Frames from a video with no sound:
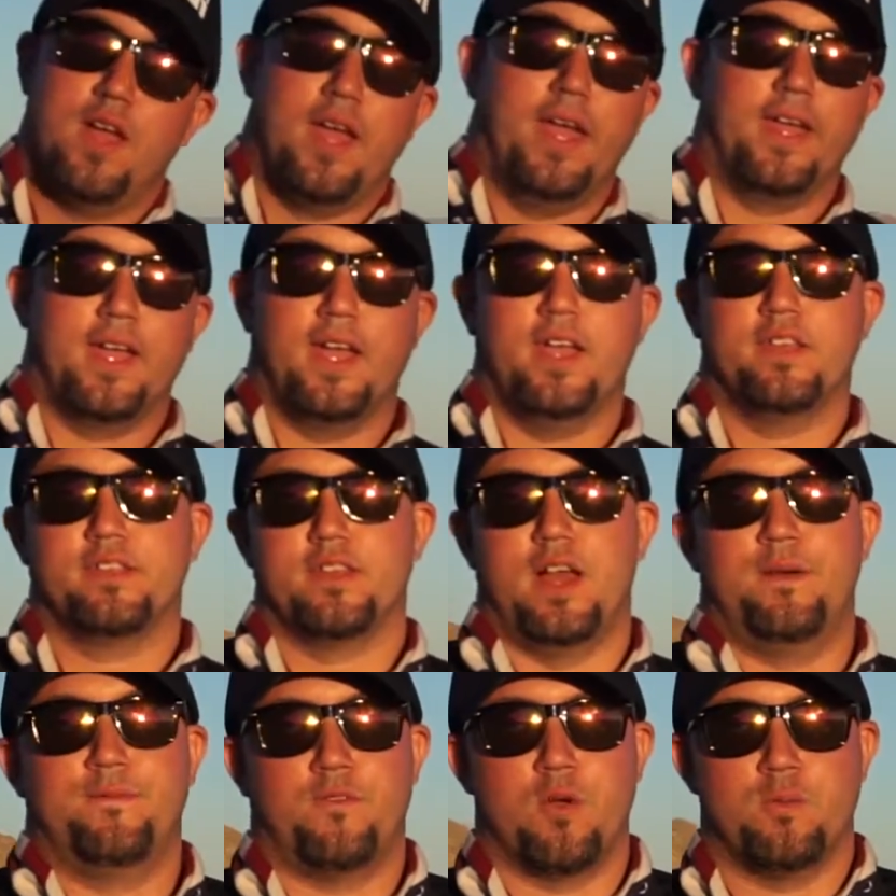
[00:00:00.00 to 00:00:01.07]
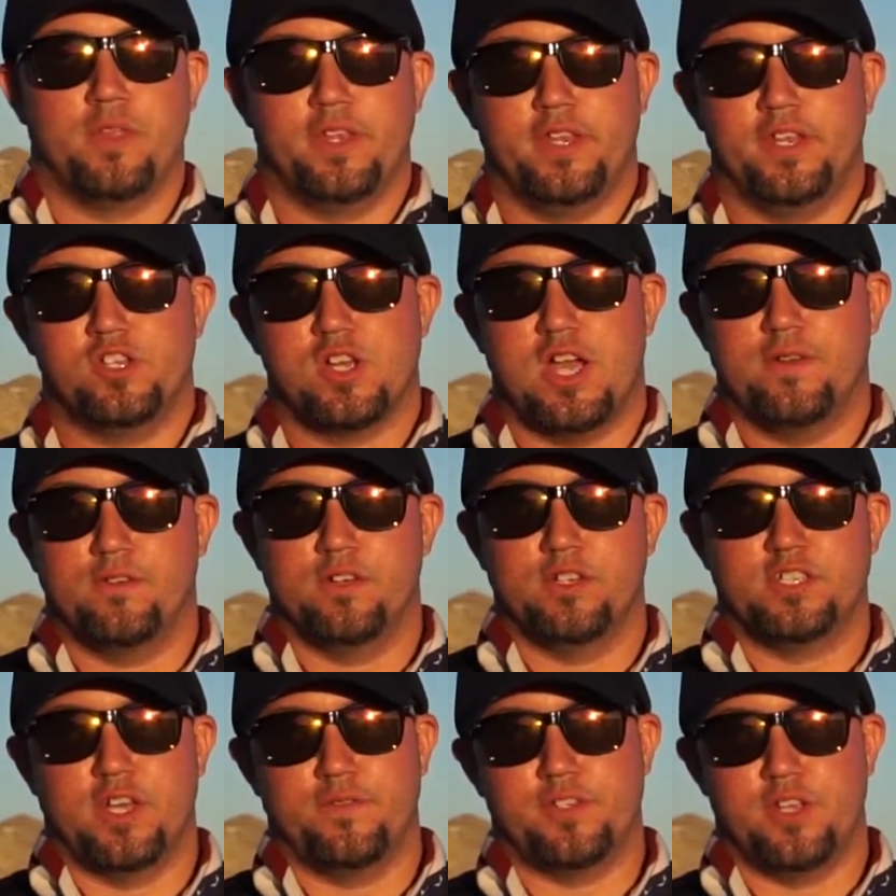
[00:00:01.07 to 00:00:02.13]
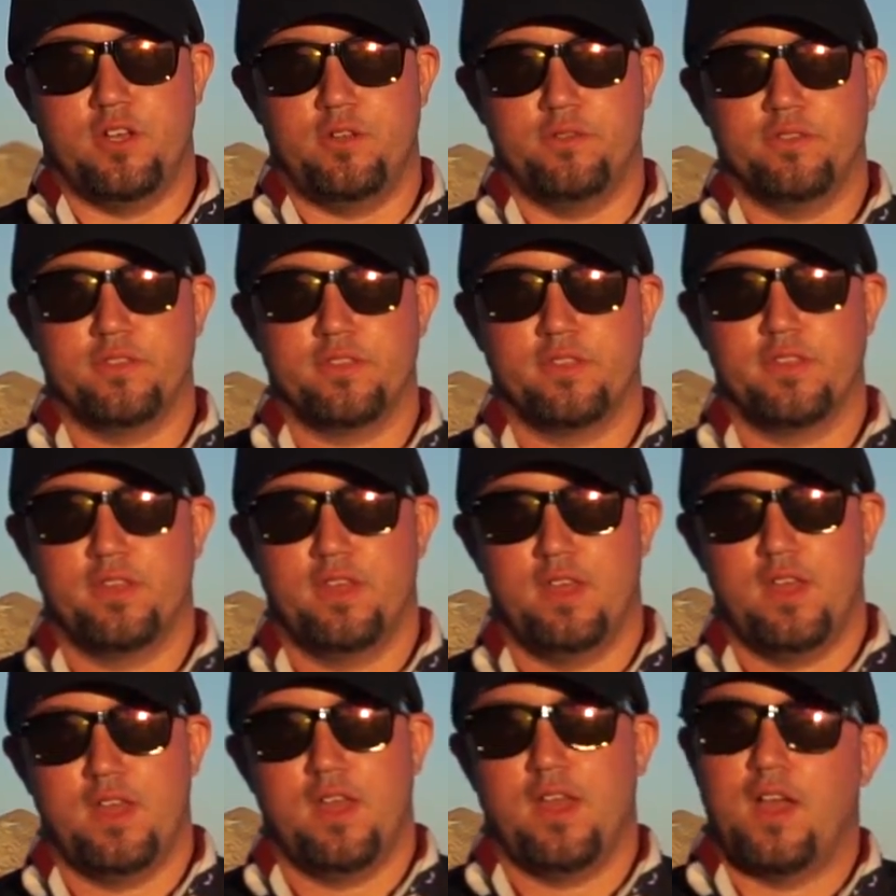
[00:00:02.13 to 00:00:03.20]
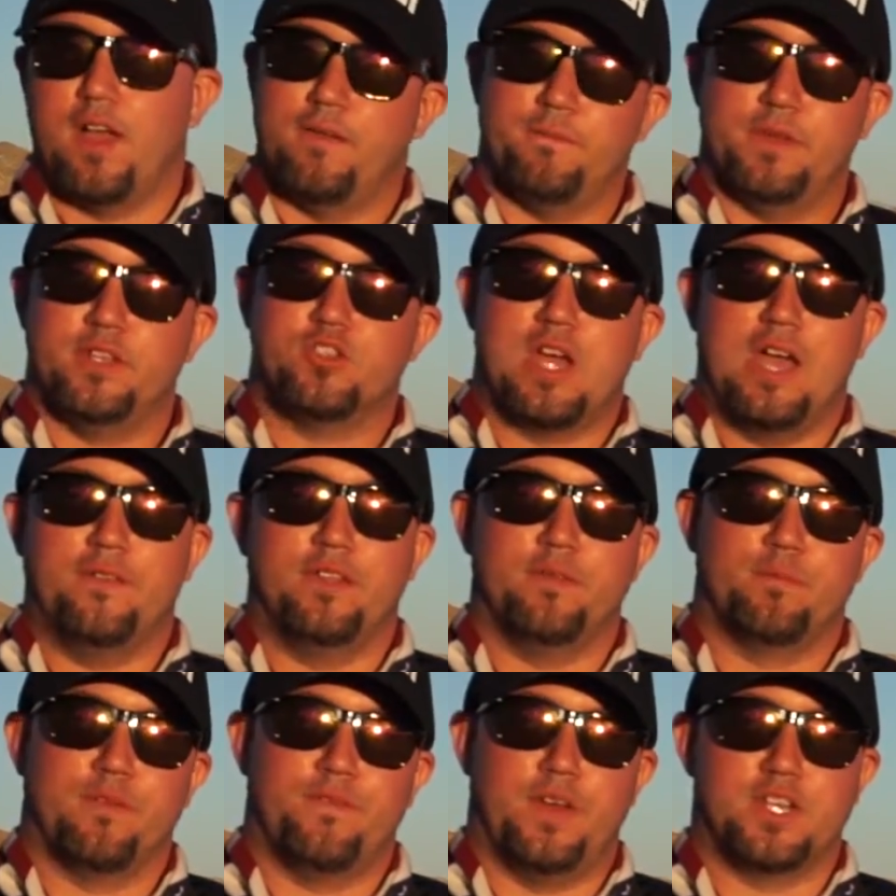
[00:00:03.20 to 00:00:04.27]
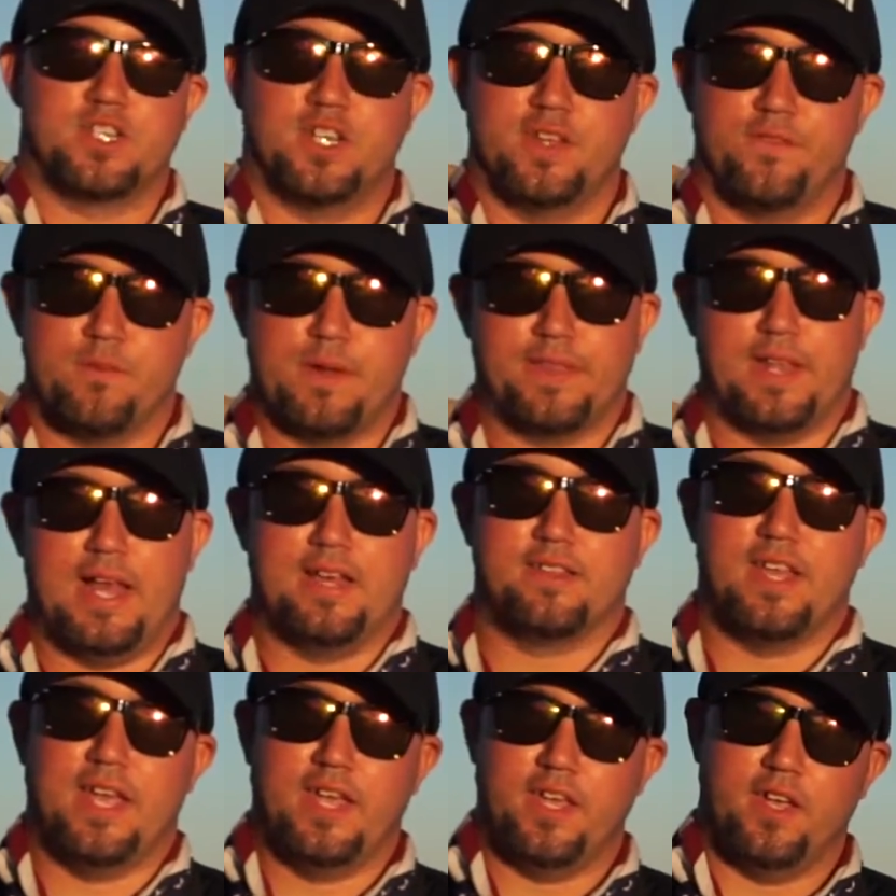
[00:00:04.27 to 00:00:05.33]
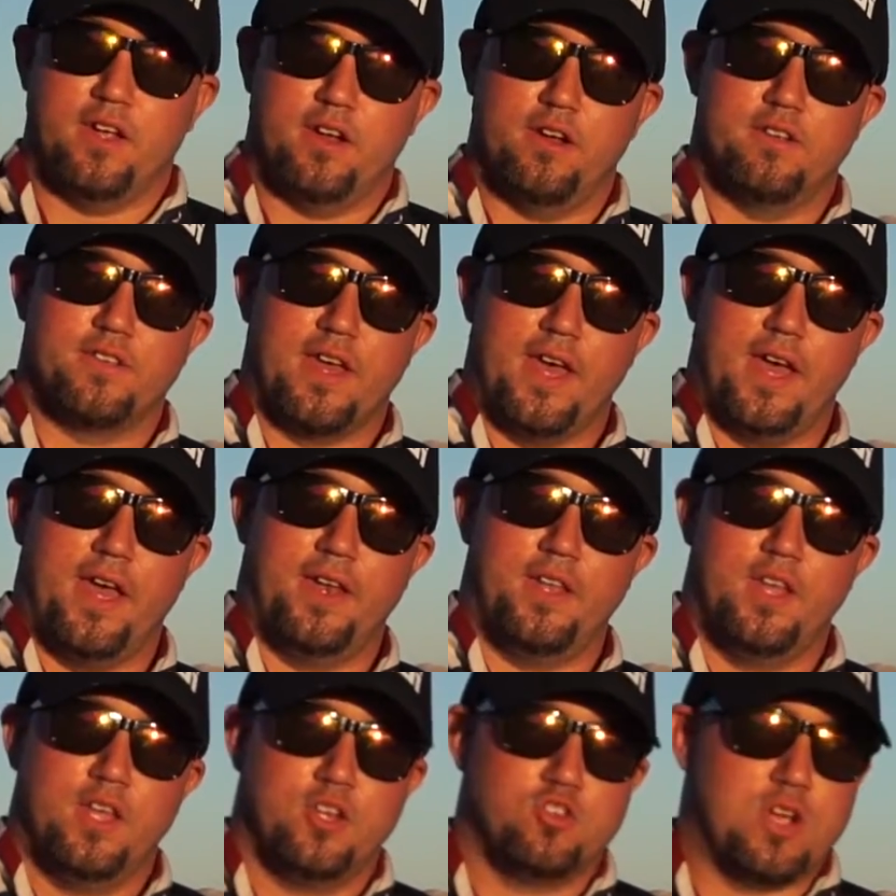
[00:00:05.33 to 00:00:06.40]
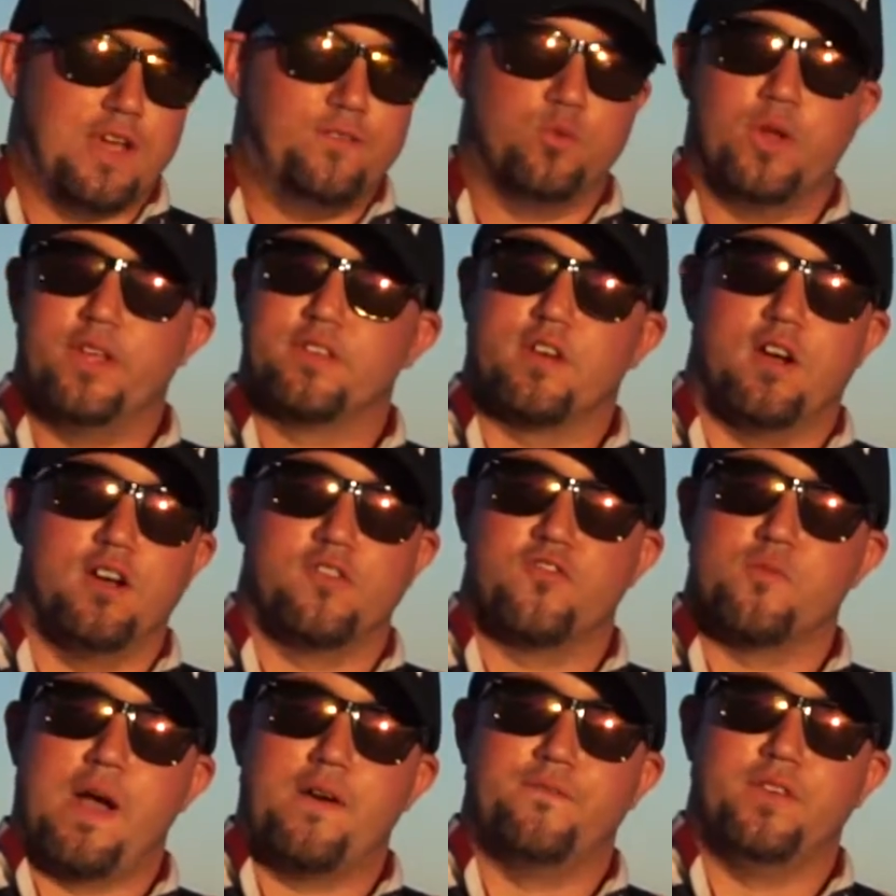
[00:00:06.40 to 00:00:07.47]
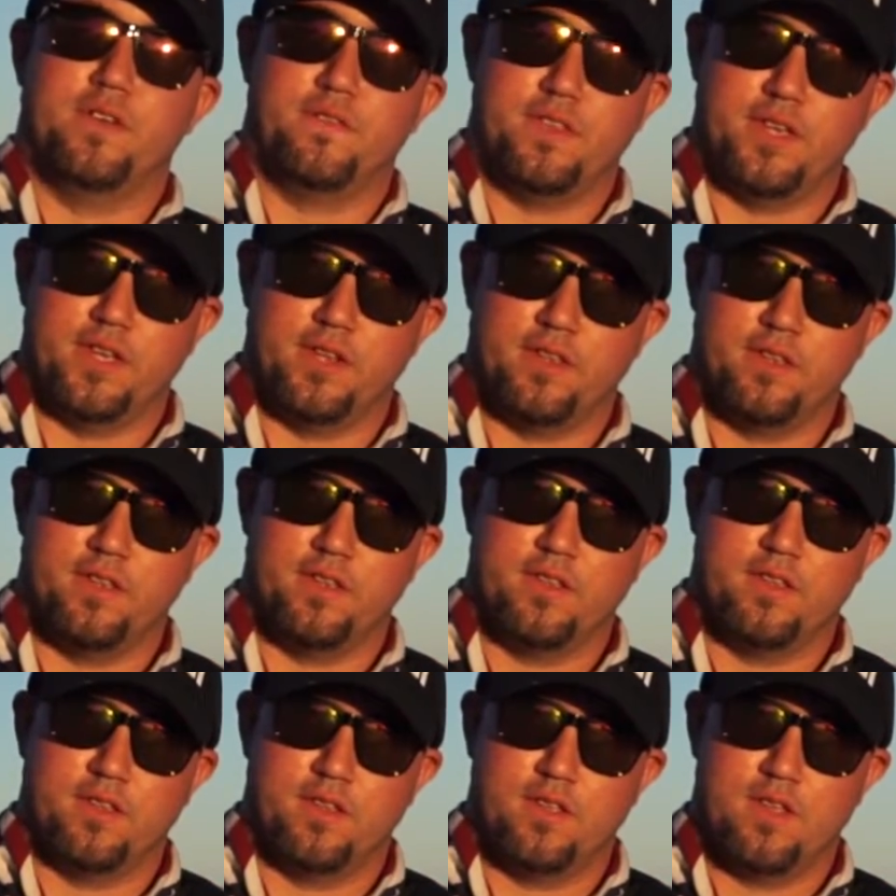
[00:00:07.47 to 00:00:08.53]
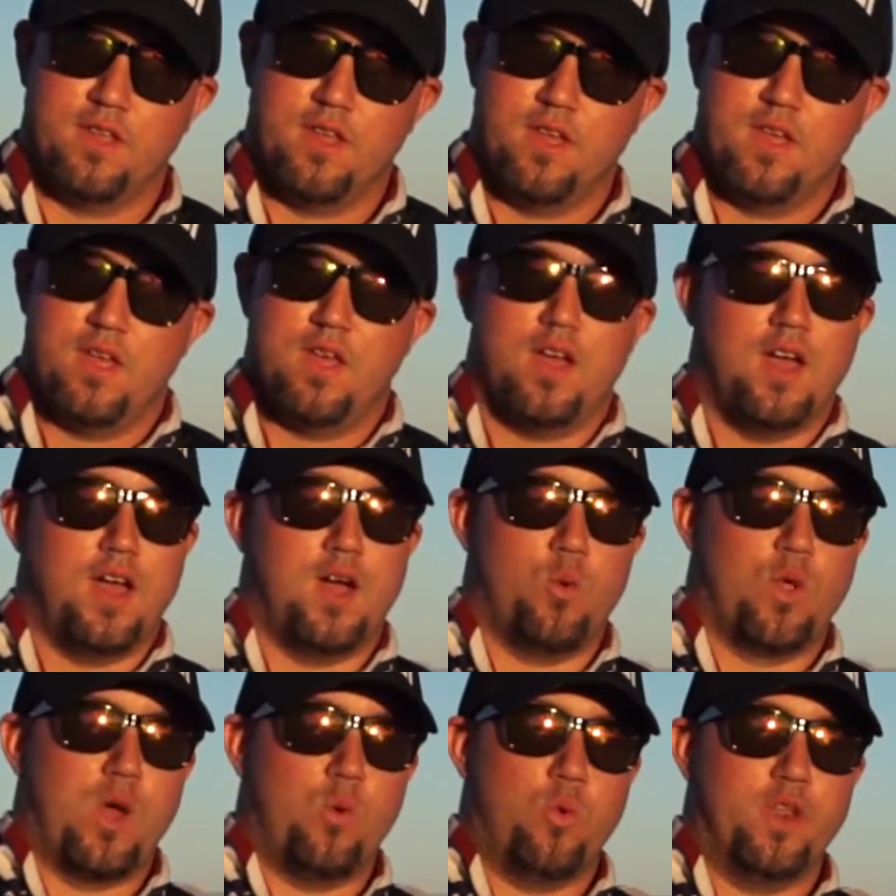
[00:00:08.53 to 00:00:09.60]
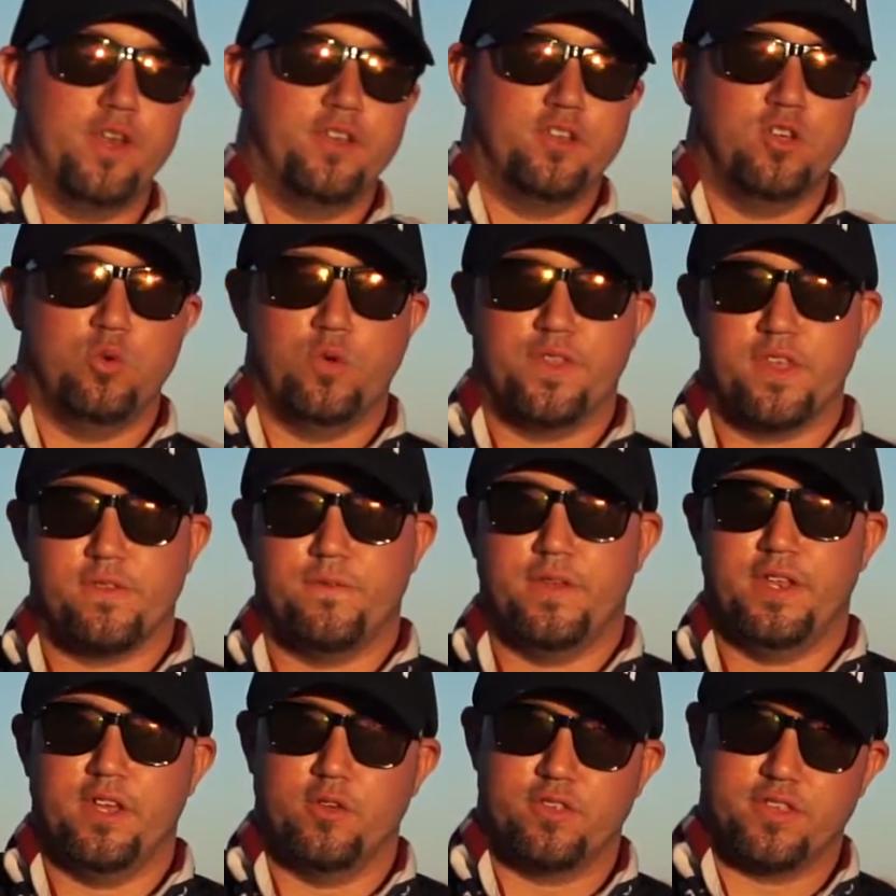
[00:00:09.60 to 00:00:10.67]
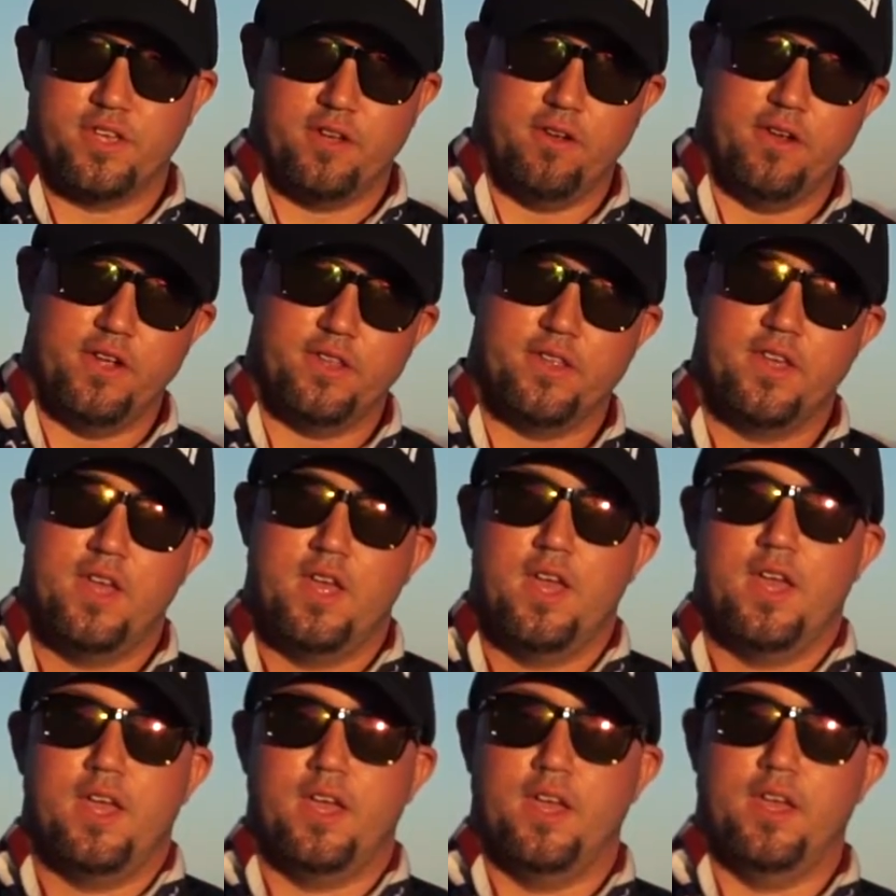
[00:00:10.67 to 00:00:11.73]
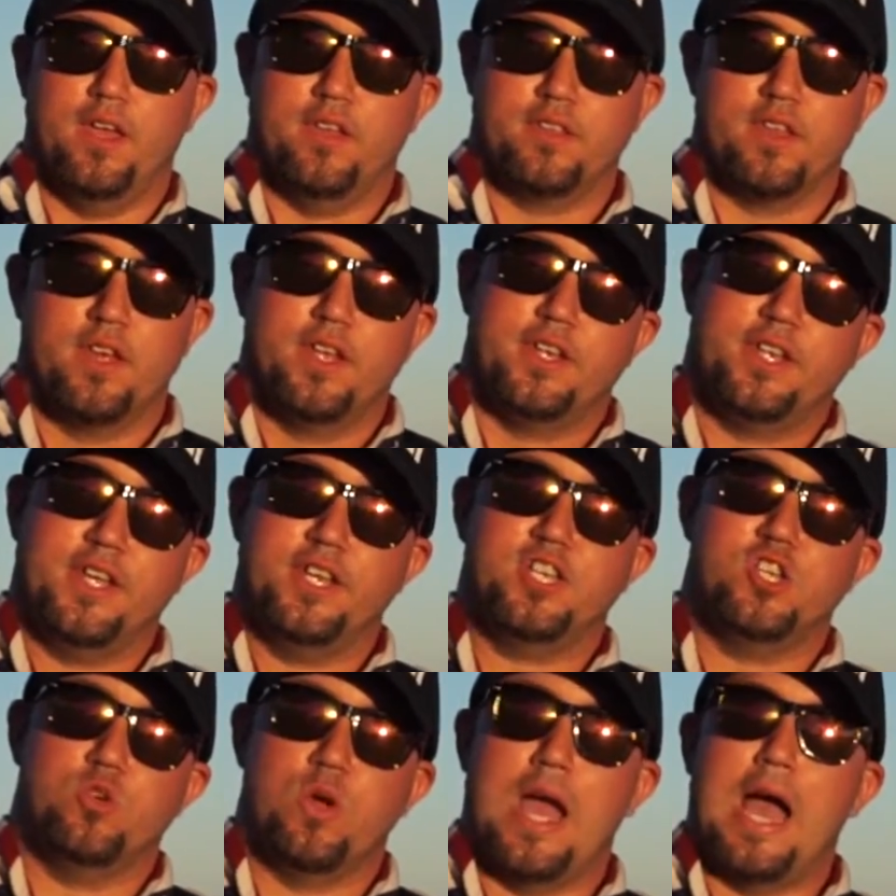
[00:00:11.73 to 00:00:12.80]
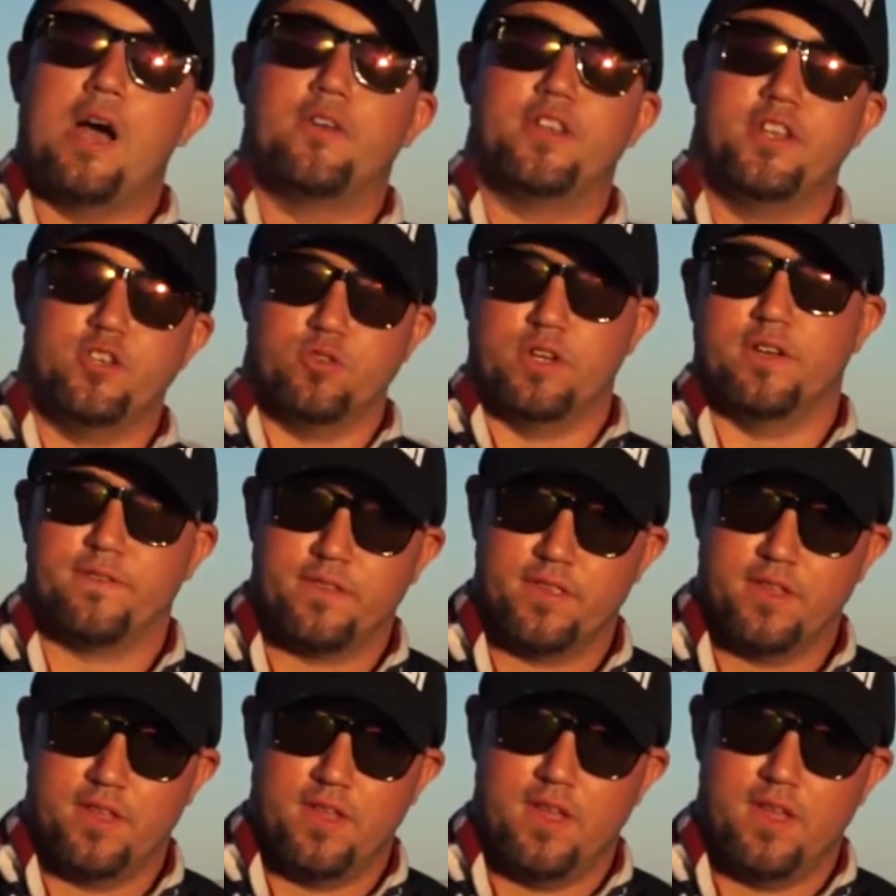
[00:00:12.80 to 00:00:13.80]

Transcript: Hey guys, I'm Formula D driver Jeff Jones. I've been driving professionally for about the last 8 years and driving race cars for about 15. What I want to do with this video series is teach you how to drift.